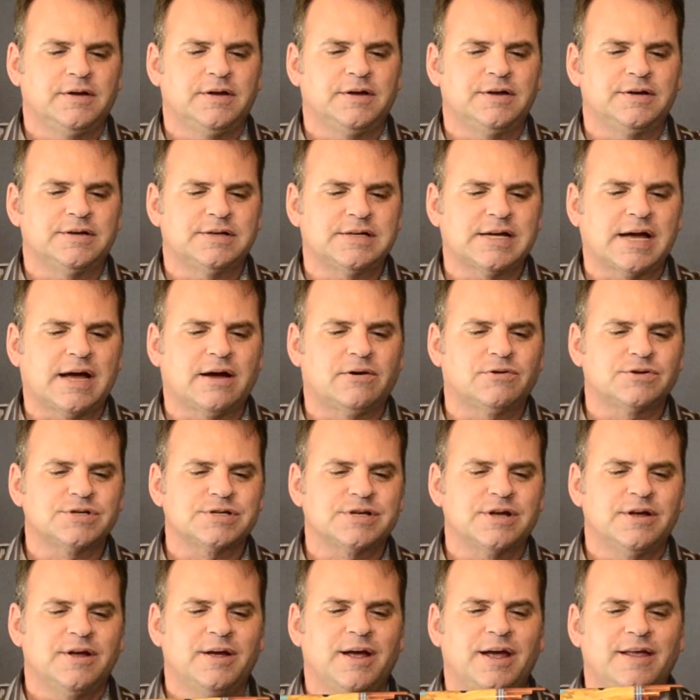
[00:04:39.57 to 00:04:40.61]
in Taos.
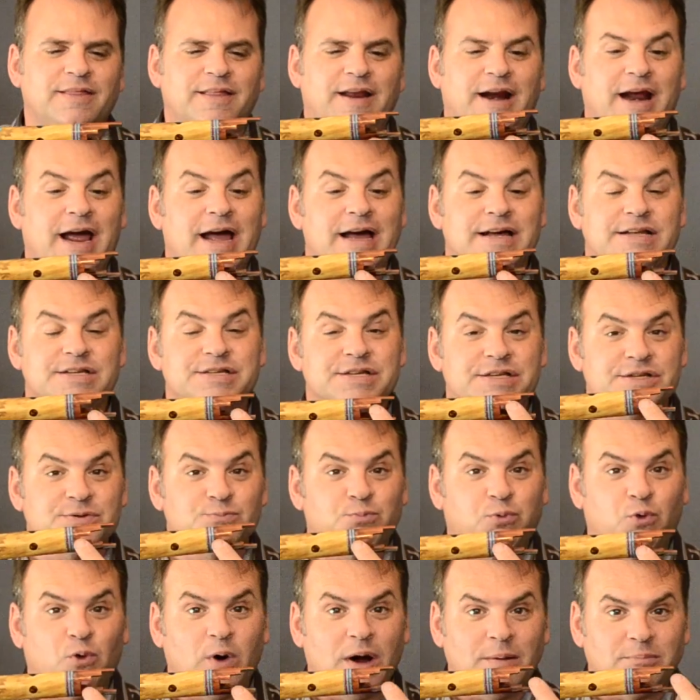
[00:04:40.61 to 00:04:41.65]
And then it has this
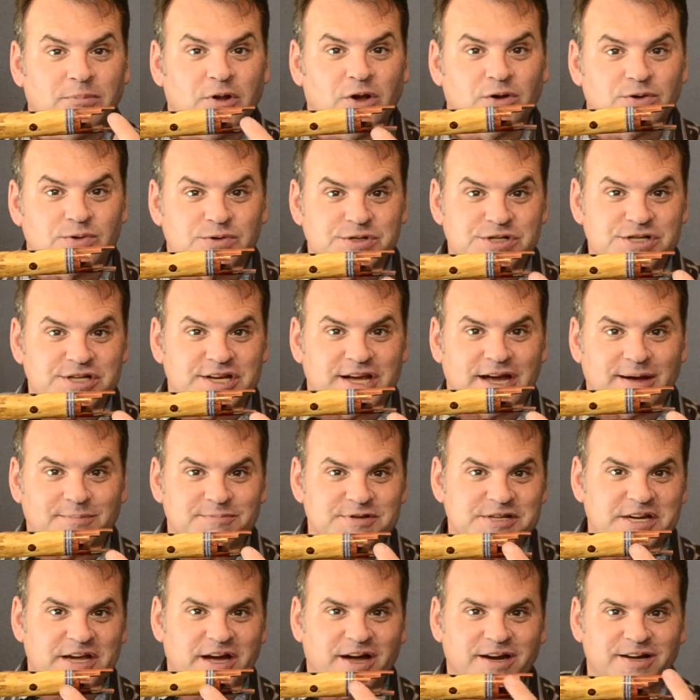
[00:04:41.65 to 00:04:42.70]
Pueblo
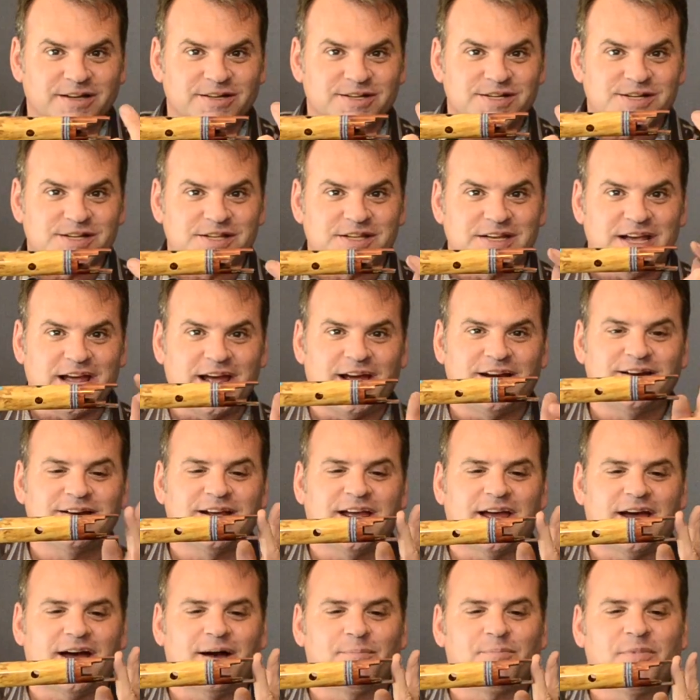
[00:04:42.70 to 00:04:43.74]
steps cut into the end
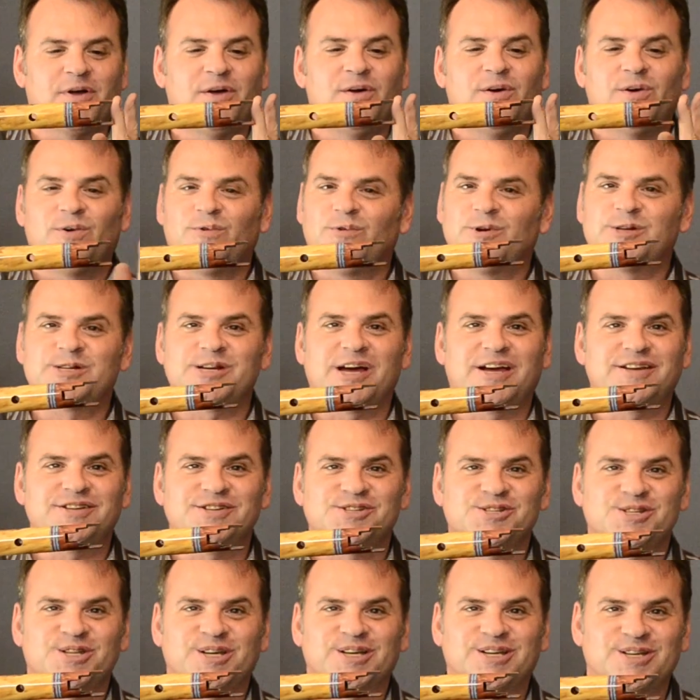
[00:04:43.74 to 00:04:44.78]
cap, which I
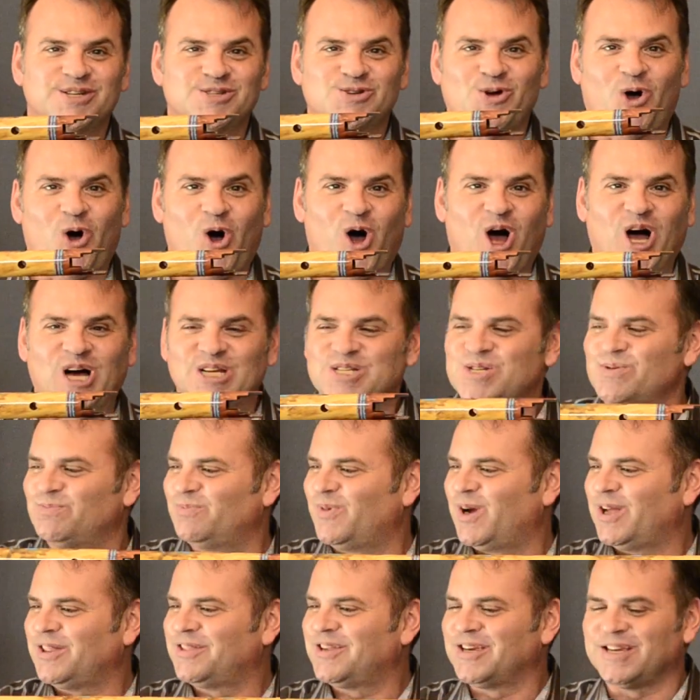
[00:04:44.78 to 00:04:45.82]
just think is awesome.
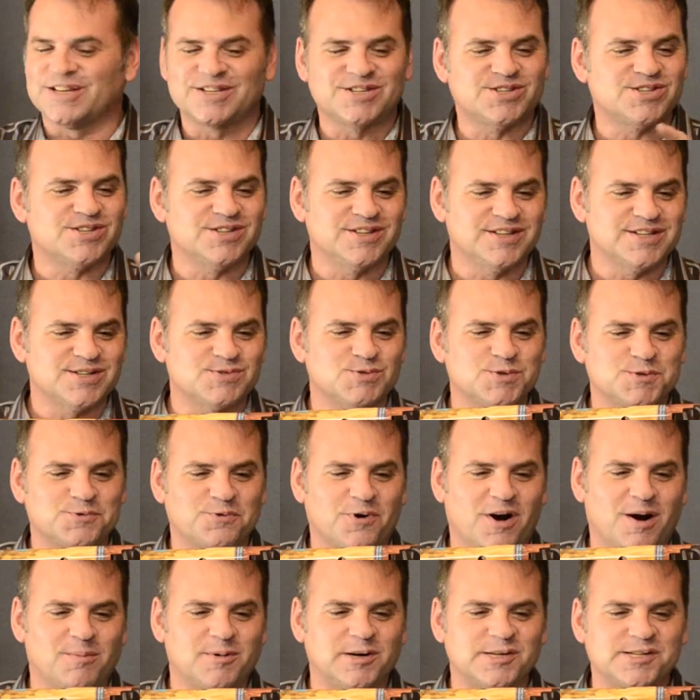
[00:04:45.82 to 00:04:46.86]
I think this was
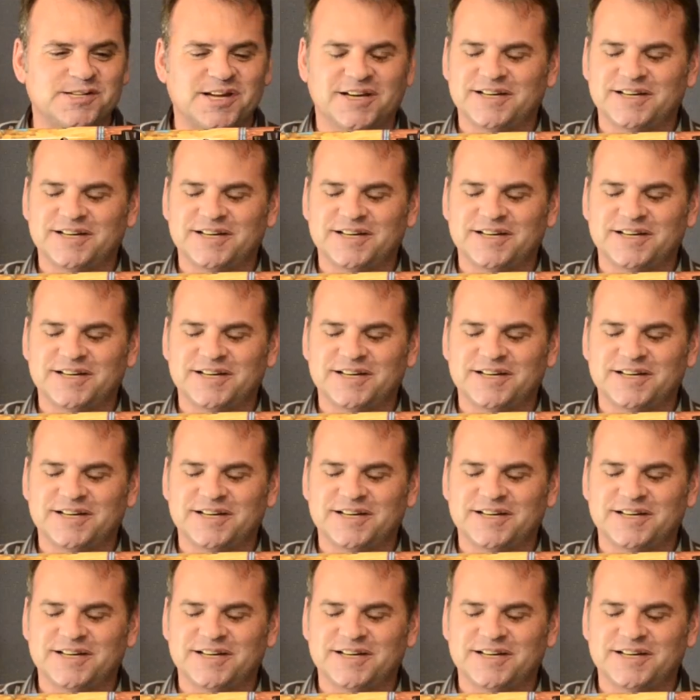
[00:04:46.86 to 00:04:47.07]
Robert's